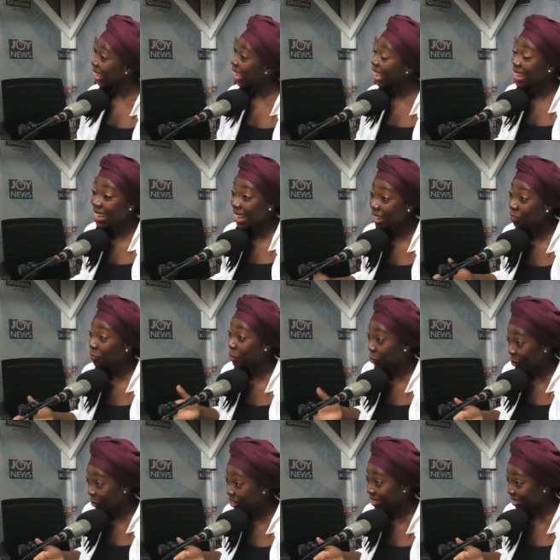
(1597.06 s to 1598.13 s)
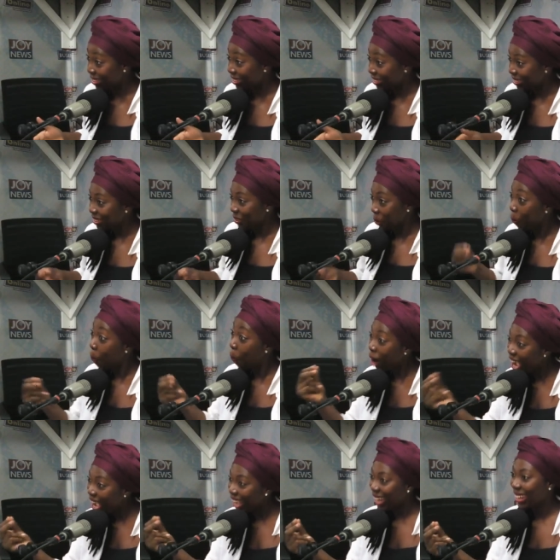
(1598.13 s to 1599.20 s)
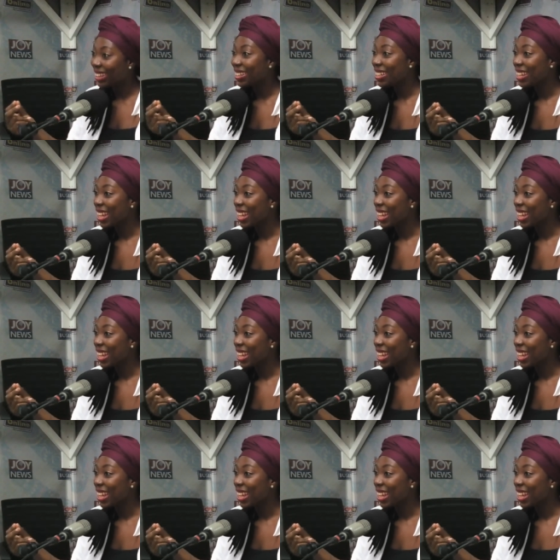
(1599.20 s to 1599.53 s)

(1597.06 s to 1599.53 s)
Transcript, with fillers: And if not, why?